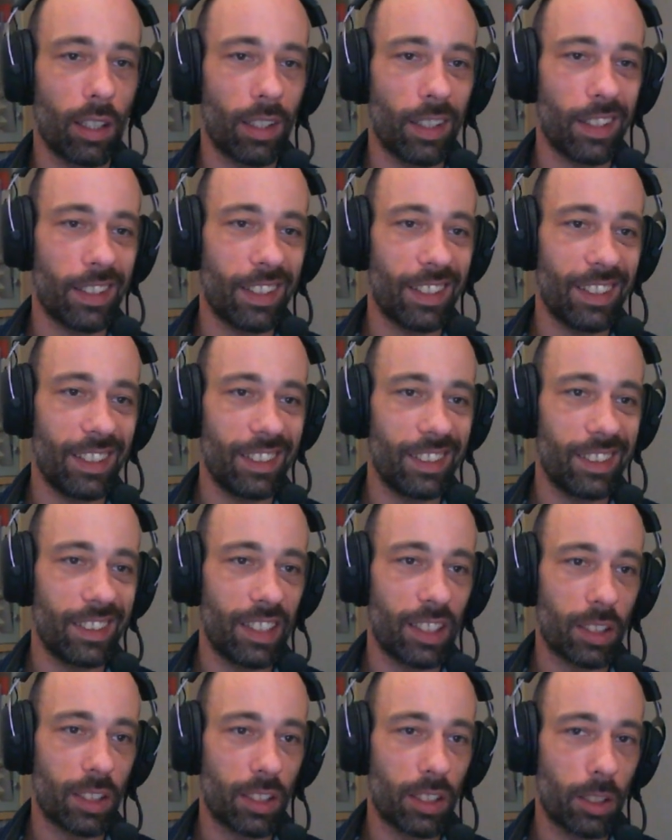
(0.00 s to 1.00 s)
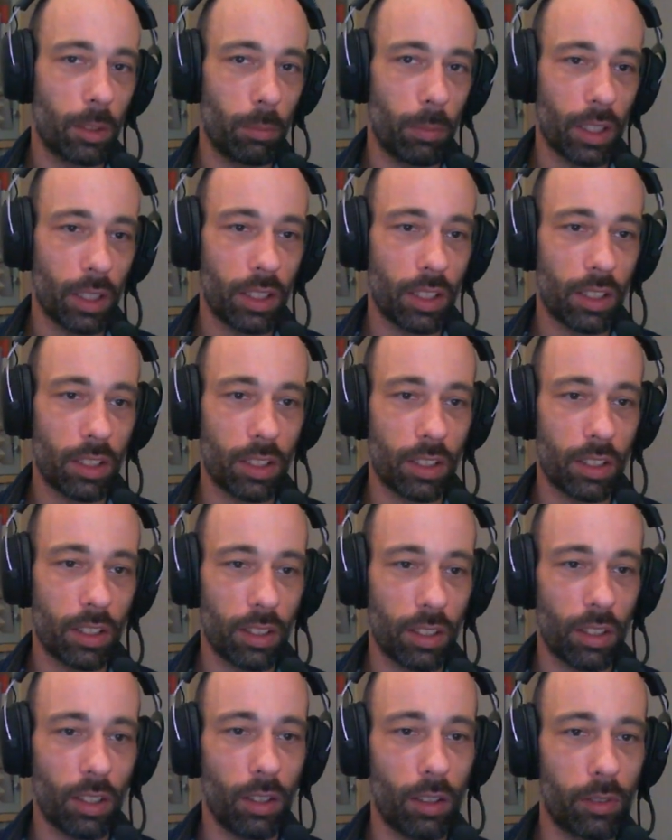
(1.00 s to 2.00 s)
getting this
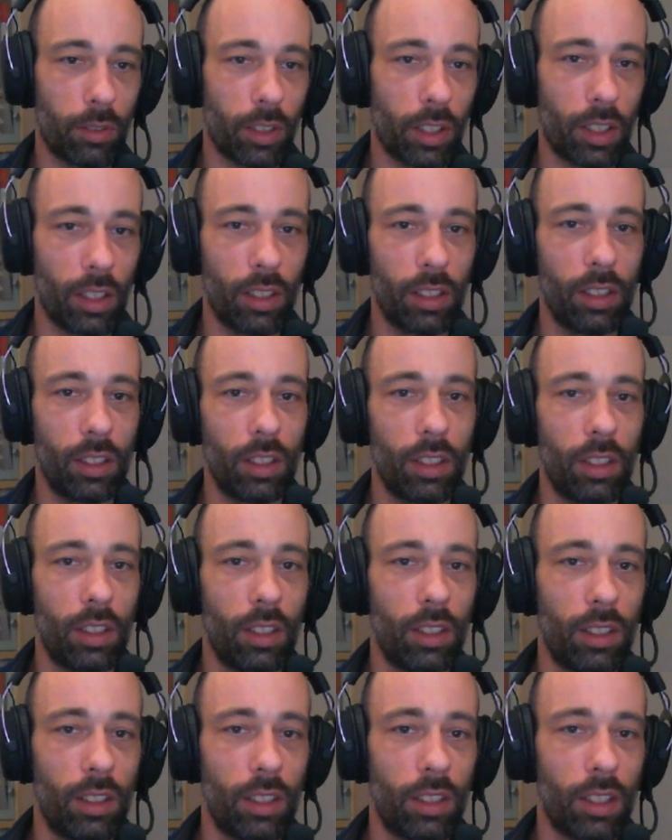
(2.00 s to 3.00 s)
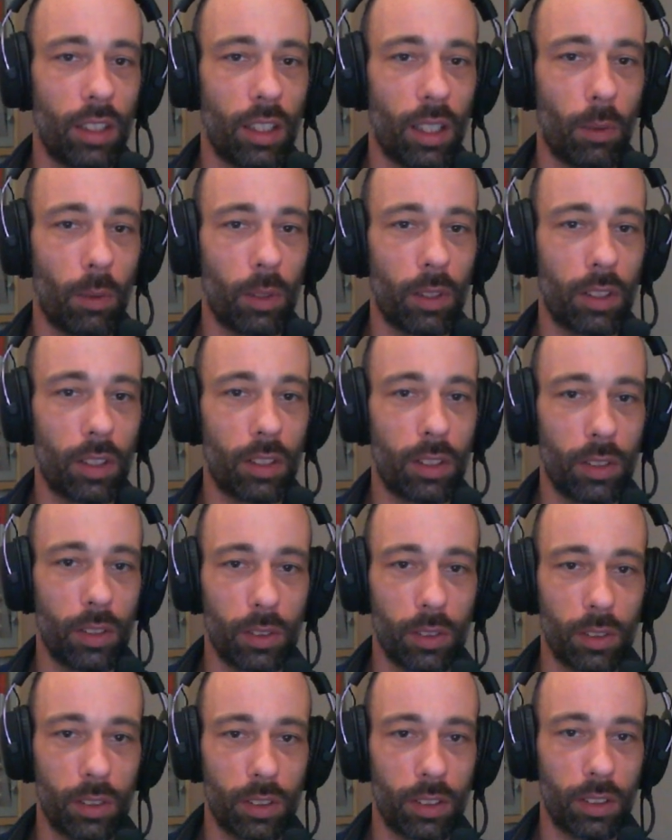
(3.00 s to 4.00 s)
message over. I wanted
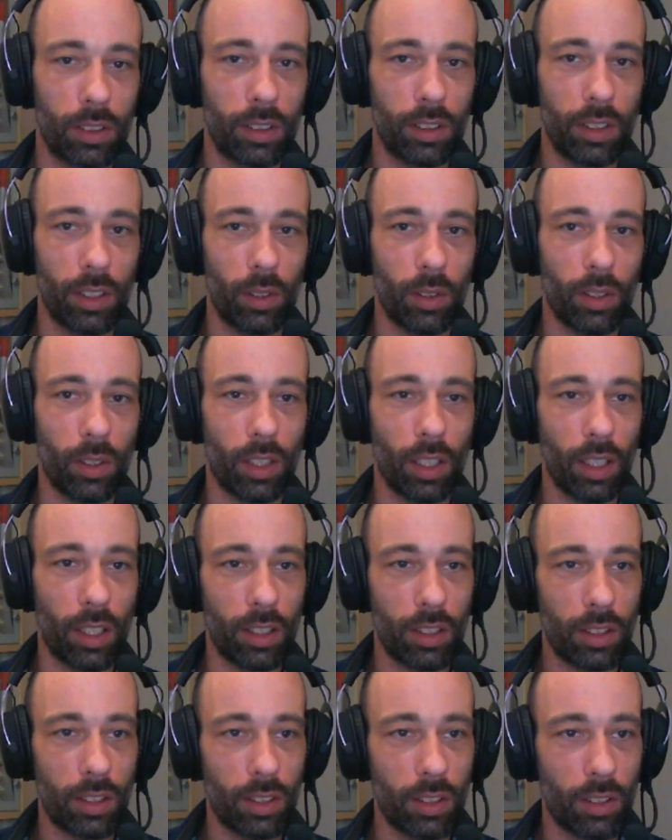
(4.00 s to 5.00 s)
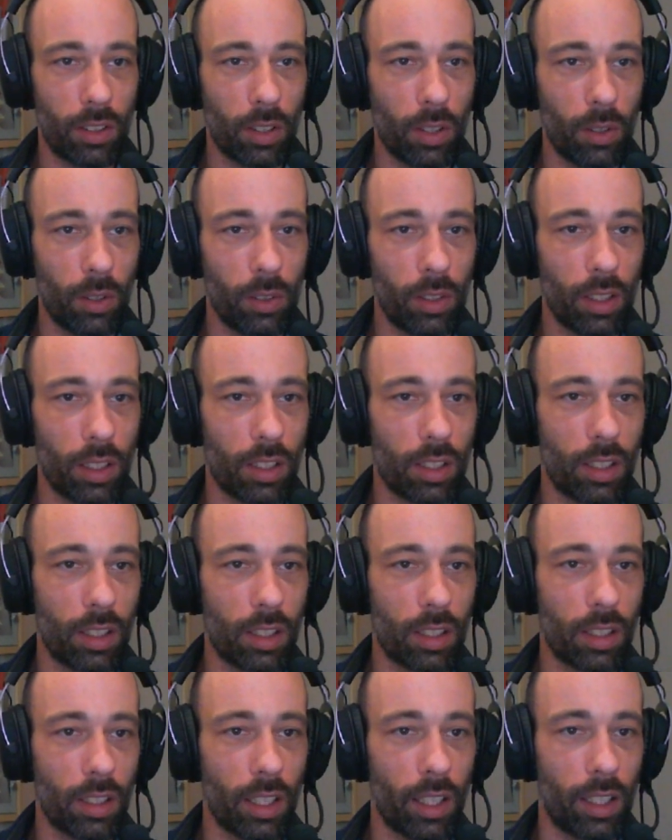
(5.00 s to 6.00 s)
to tell you guys through this
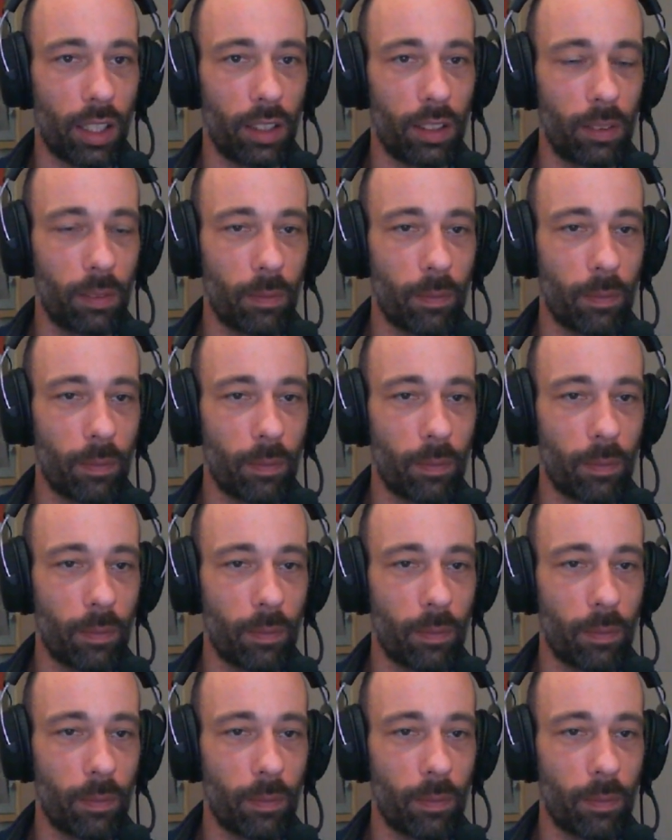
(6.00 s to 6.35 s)
line.